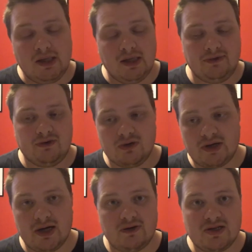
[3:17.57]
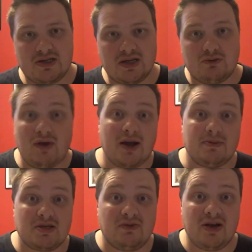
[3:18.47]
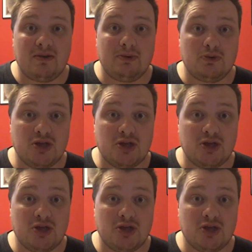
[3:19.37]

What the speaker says: If you've got Killer Instinct, Ram is available.